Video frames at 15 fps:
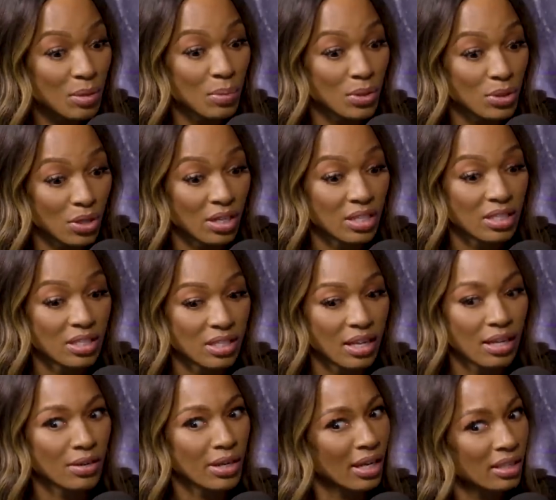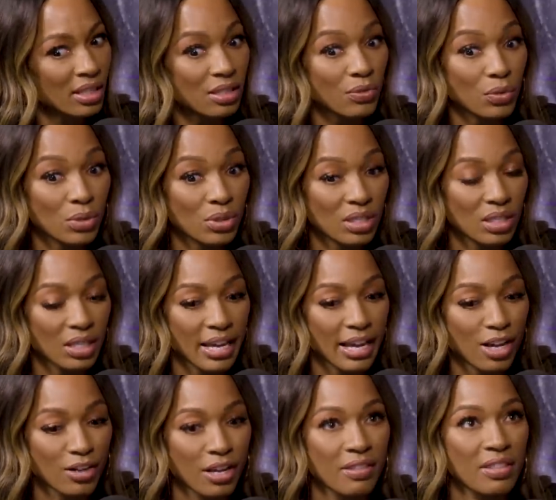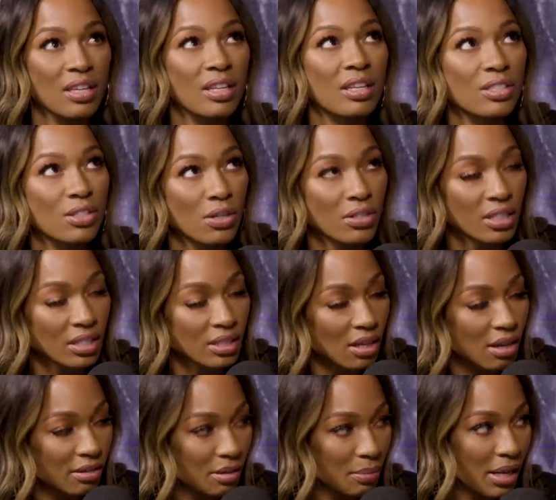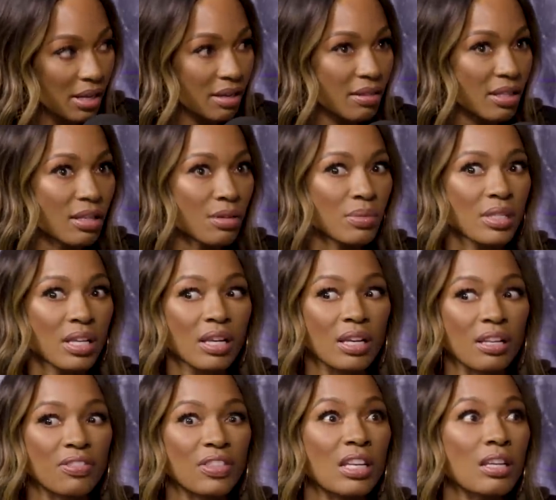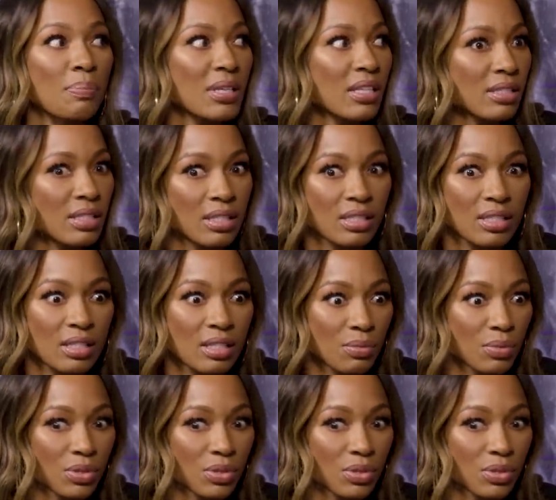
people started to say, okay, this fool's a clown, and then it started to get talked about, and then it was like think pieces, and it